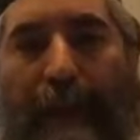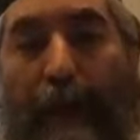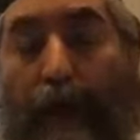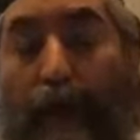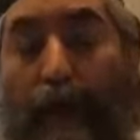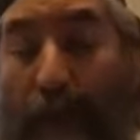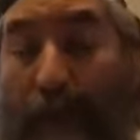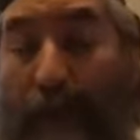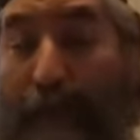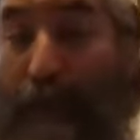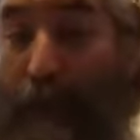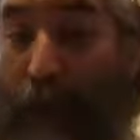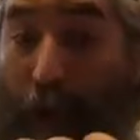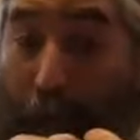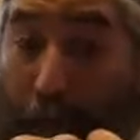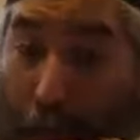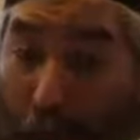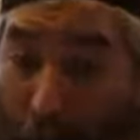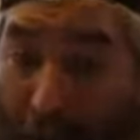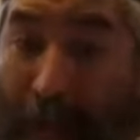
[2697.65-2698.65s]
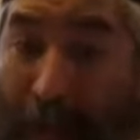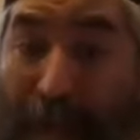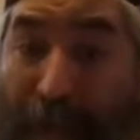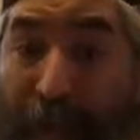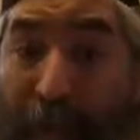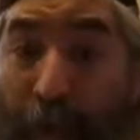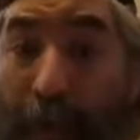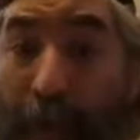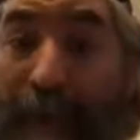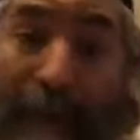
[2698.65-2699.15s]
So if you're not looking
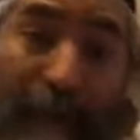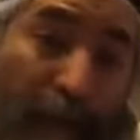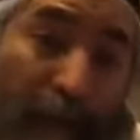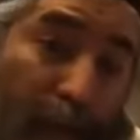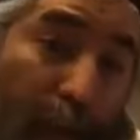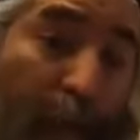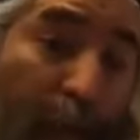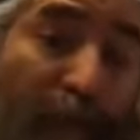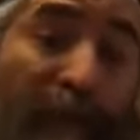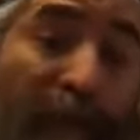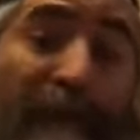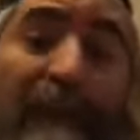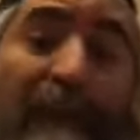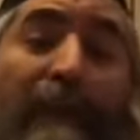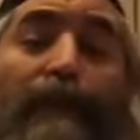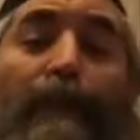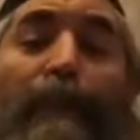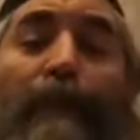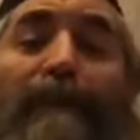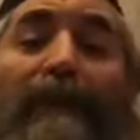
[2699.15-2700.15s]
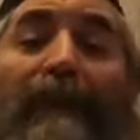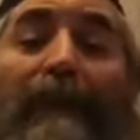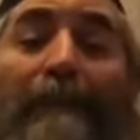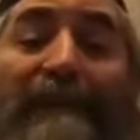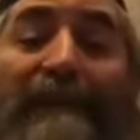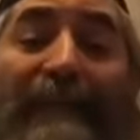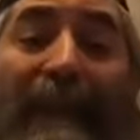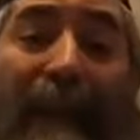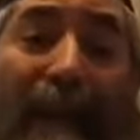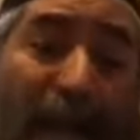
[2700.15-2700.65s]
for it, HaKadosh Baruch Hu doesn't need to reveal
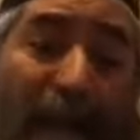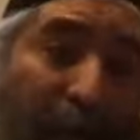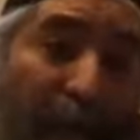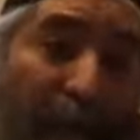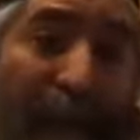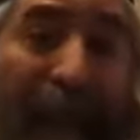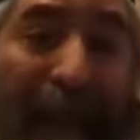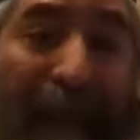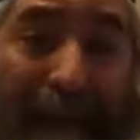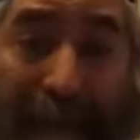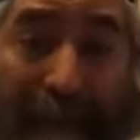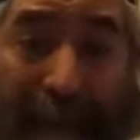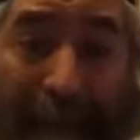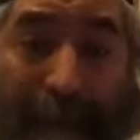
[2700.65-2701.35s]
himself through that.